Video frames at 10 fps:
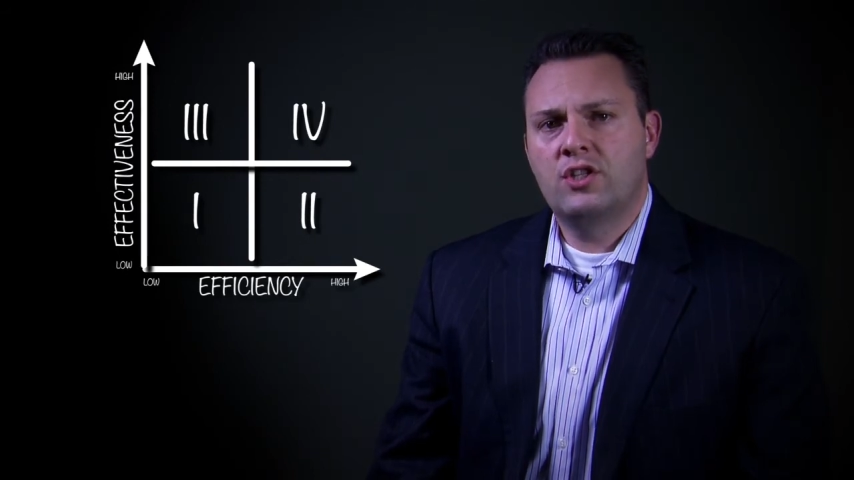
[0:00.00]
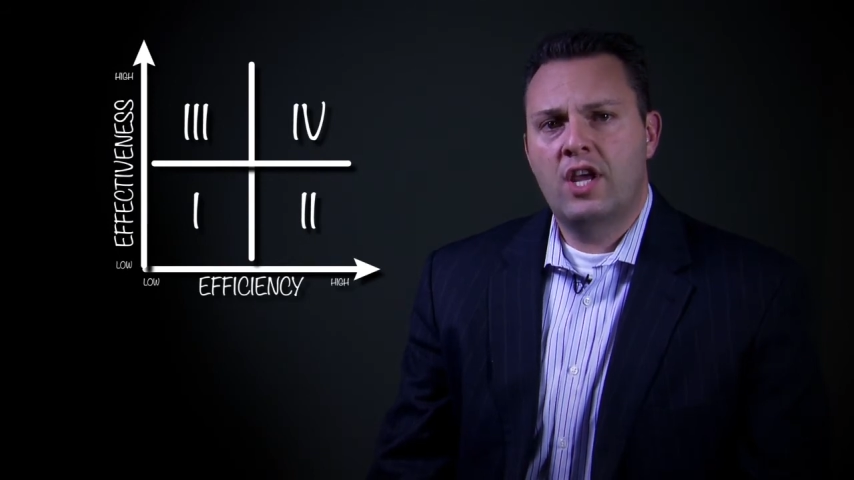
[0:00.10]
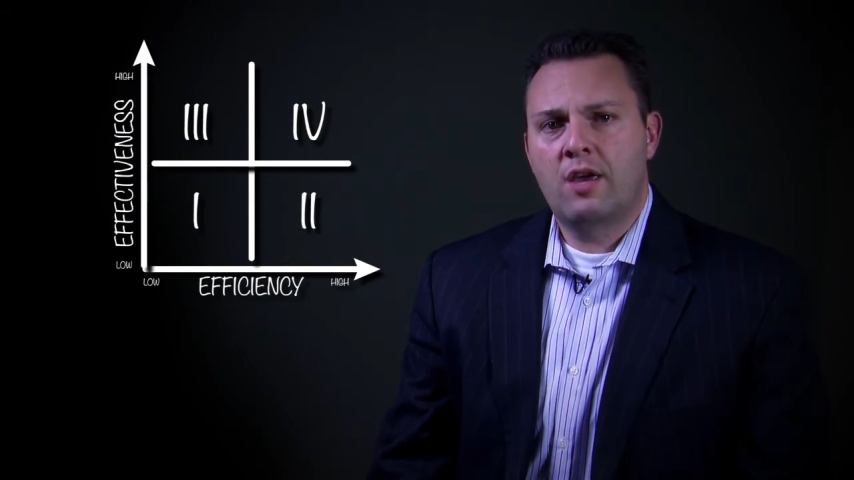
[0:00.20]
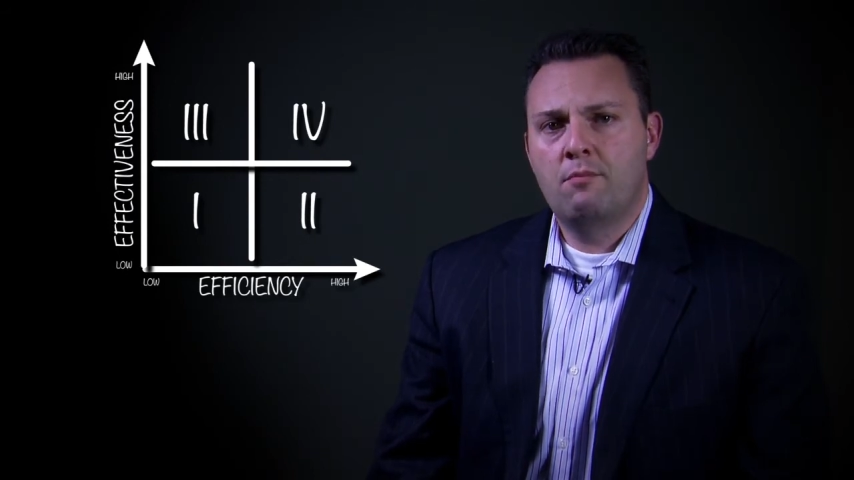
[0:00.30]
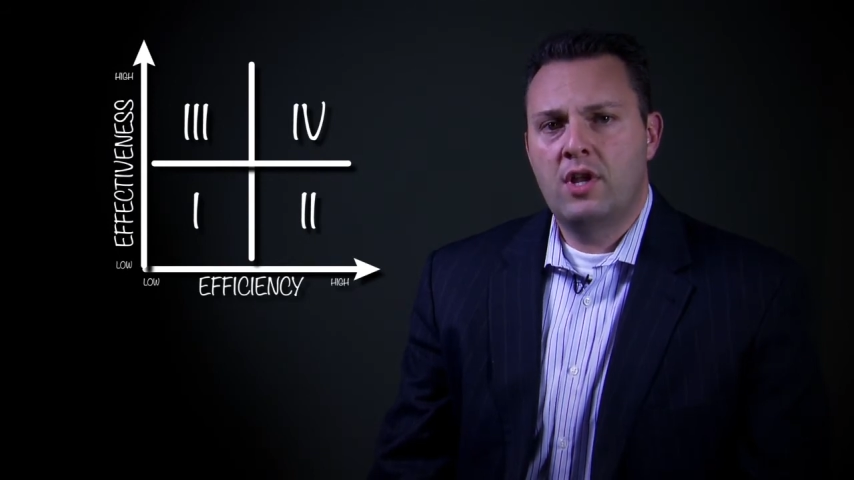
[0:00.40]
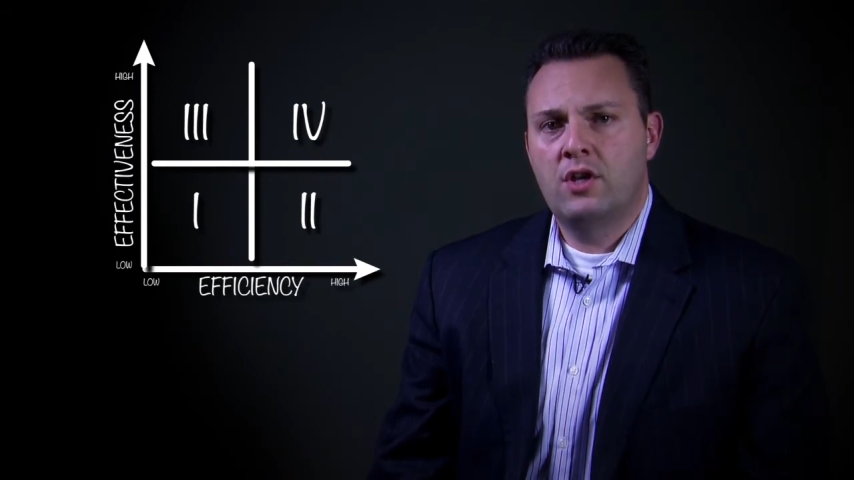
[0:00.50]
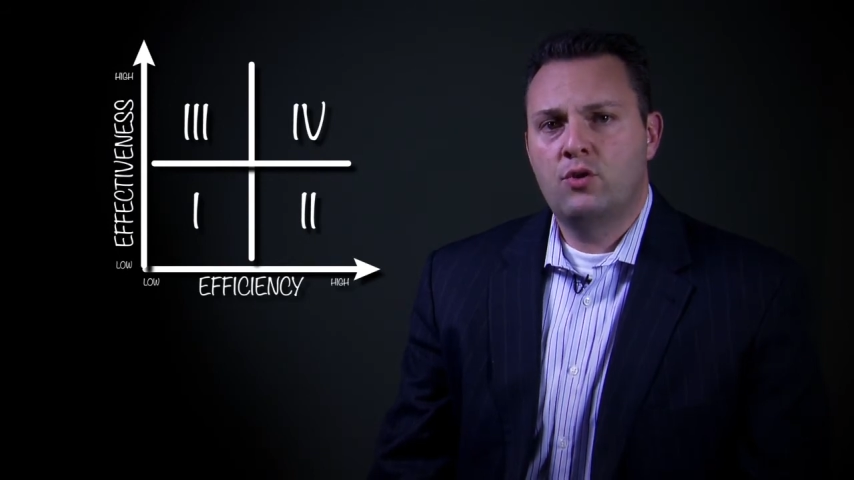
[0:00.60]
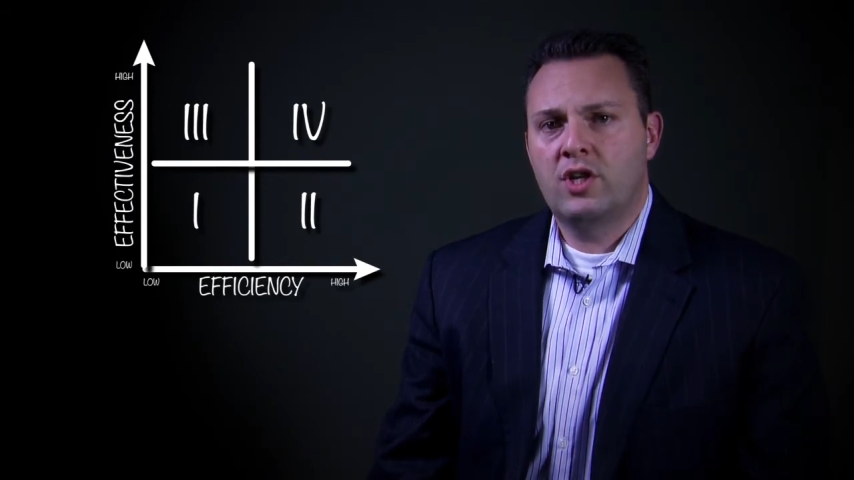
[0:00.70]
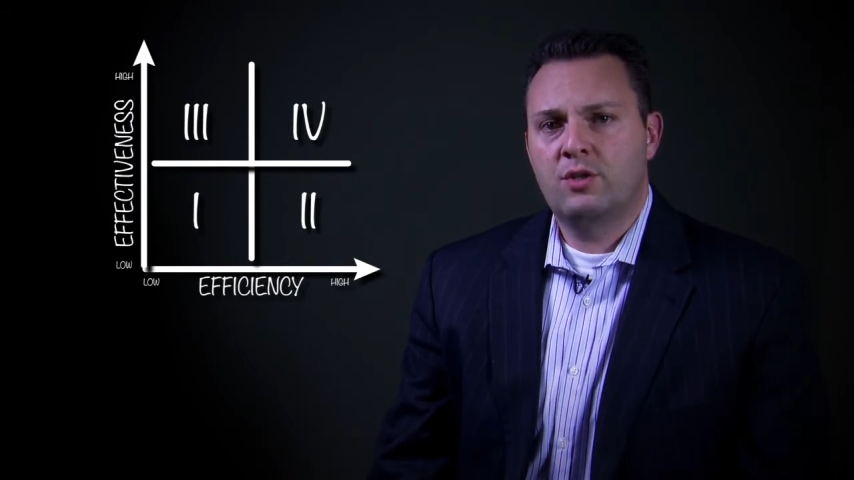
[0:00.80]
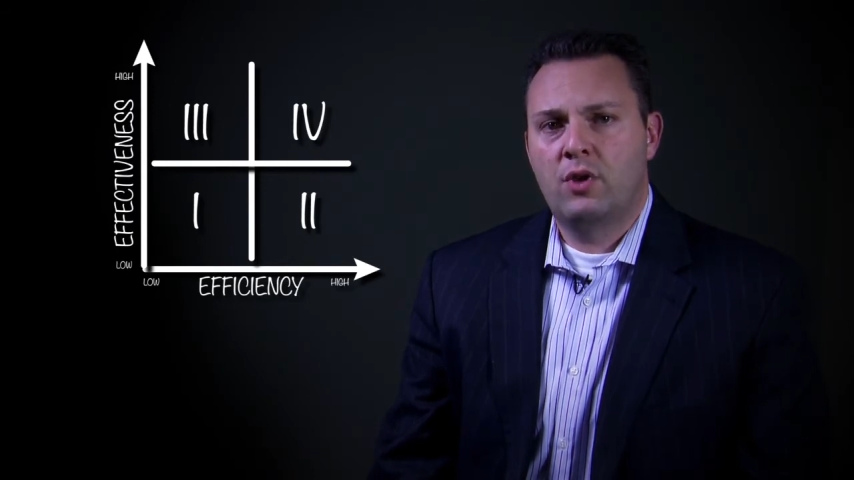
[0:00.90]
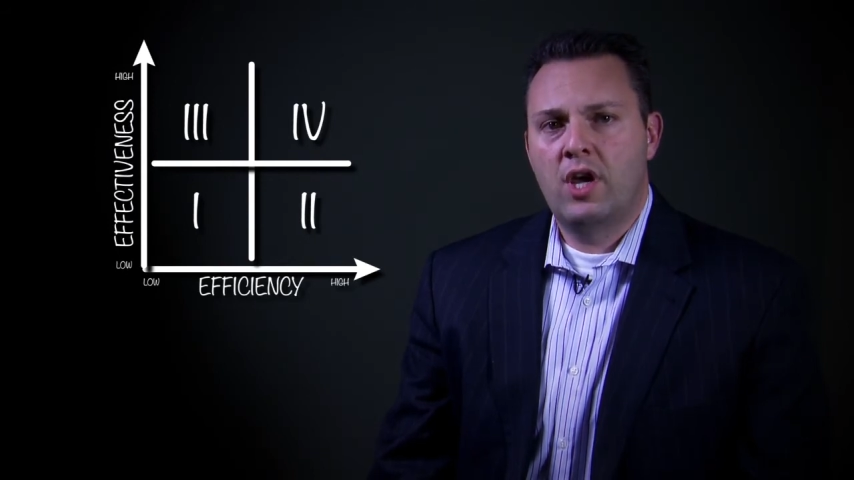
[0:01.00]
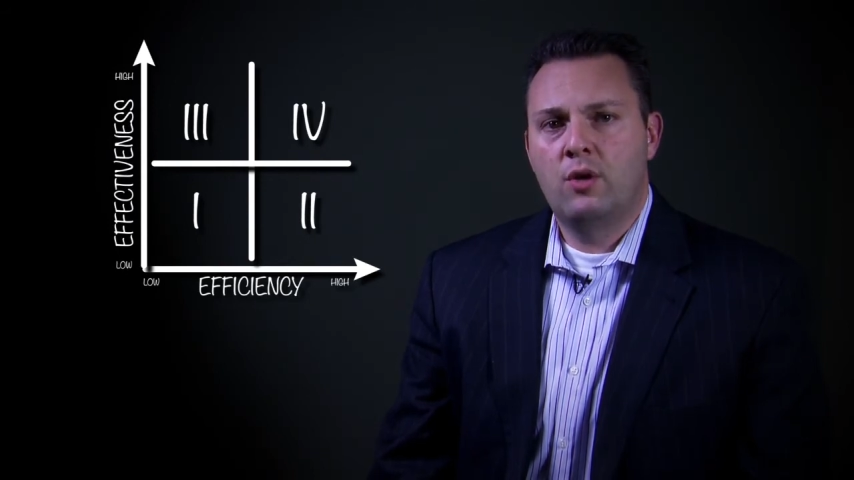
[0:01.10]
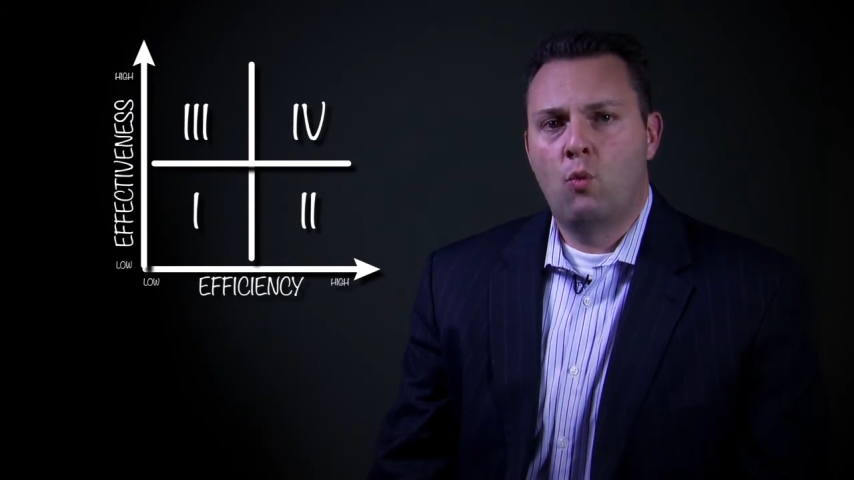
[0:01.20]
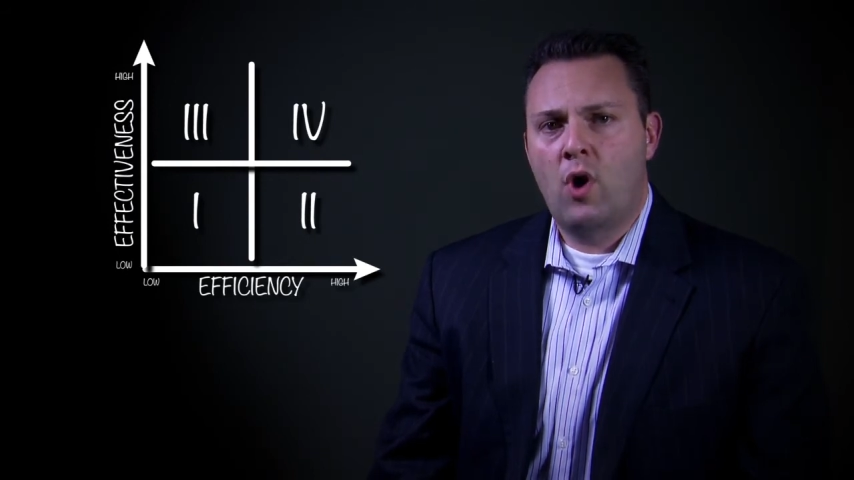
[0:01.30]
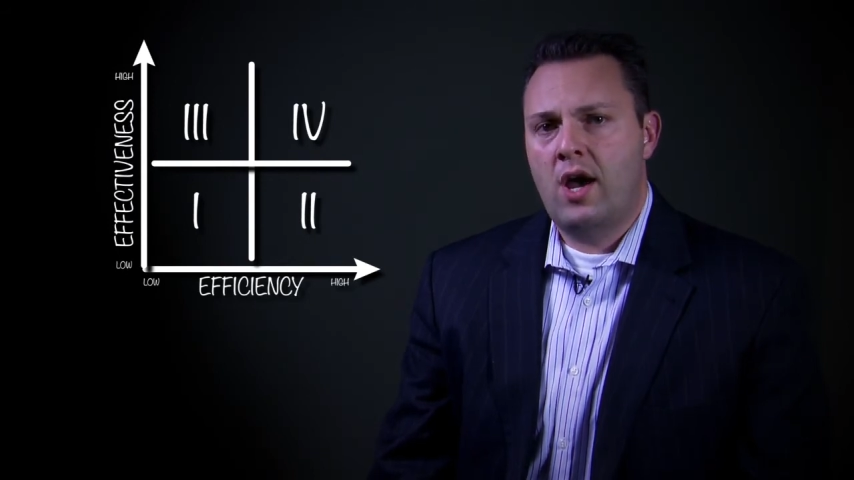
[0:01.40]
take a minute to
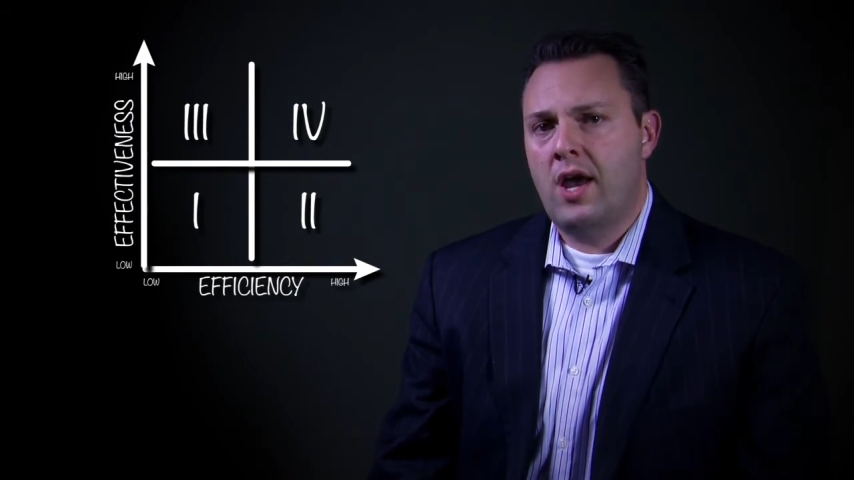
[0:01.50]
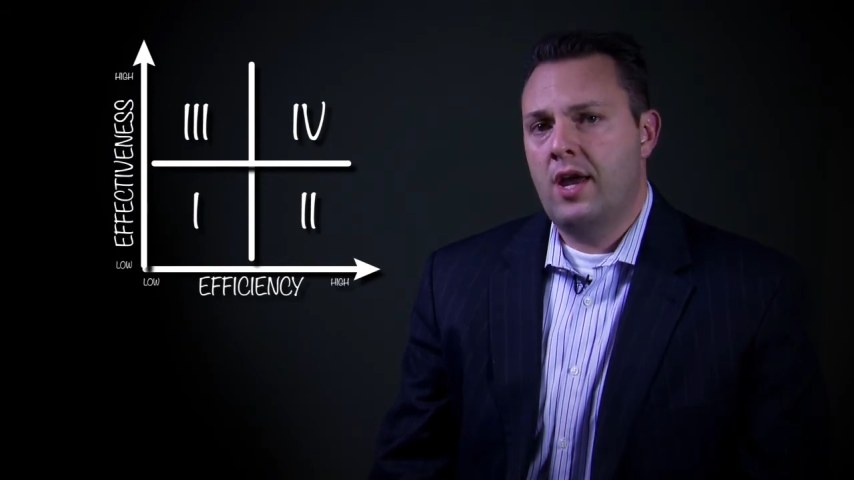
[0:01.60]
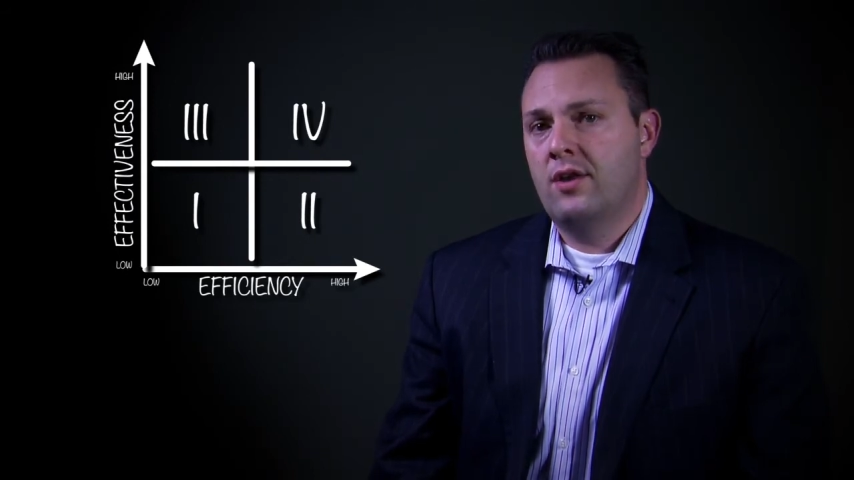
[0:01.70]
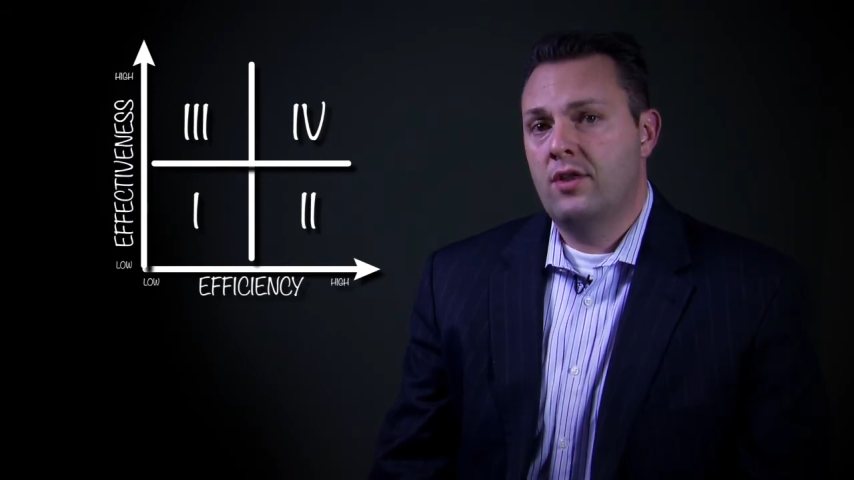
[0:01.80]
explain why